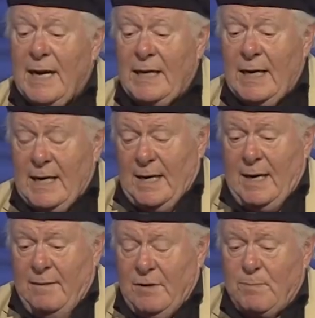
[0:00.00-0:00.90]
I got
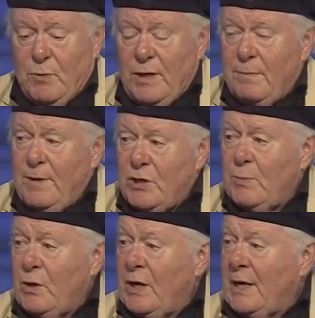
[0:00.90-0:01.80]
I was born in
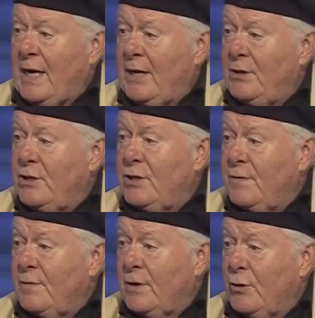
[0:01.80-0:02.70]
Pittsburgh and I auditioned
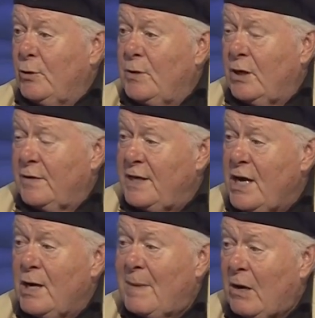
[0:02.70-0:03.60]
for a group called the
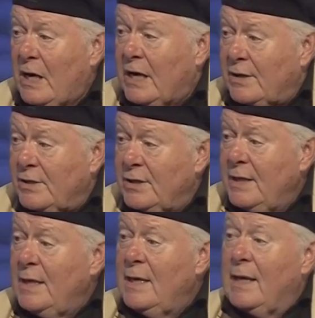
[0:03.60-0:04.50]
Young Americans
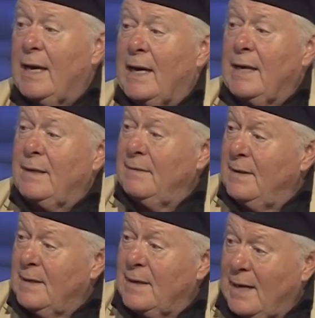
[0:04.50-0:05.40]
and
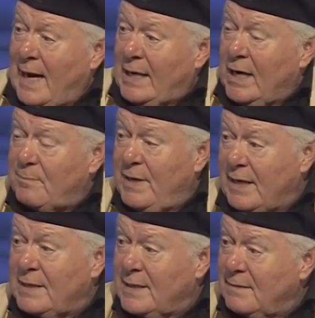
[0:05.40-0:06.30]
I got
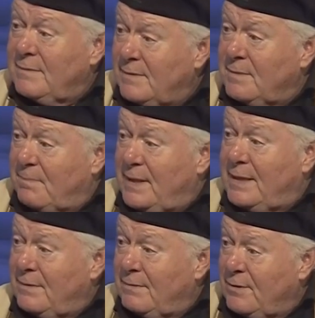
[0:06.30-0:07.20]
picked to be
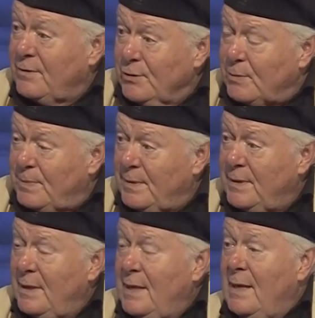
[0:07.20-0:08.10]
in the group
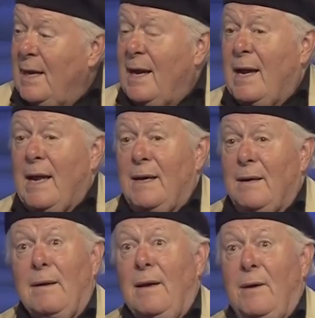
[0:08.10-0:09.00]

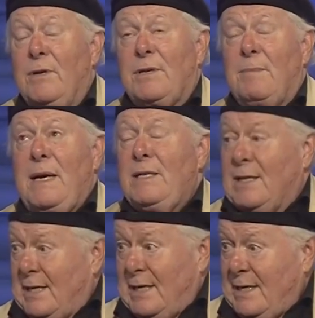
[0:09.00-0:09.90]
and it was
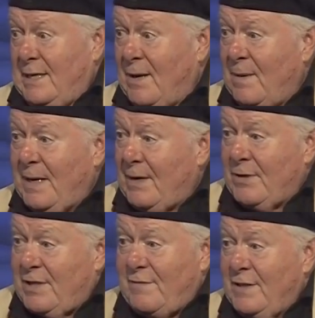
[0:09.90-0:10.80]
amazing. You know, I mean, I
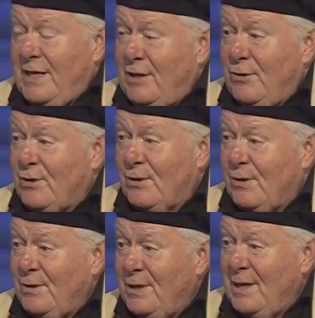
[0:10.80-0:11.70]
was 17 years
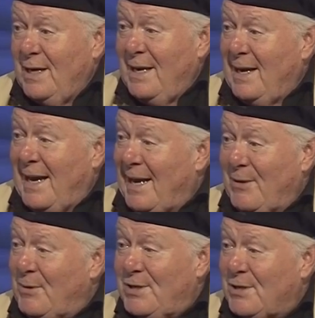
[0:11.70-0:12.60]
old, and
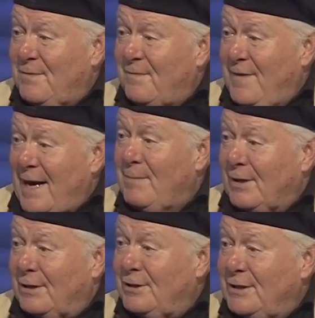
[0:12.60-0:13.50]
it was just
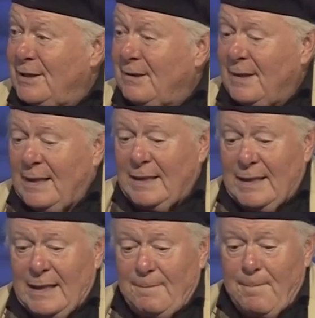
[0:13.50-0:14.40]
fabulous. You know, and
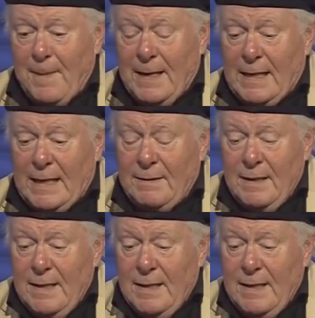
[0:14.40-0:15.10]
uh, uh,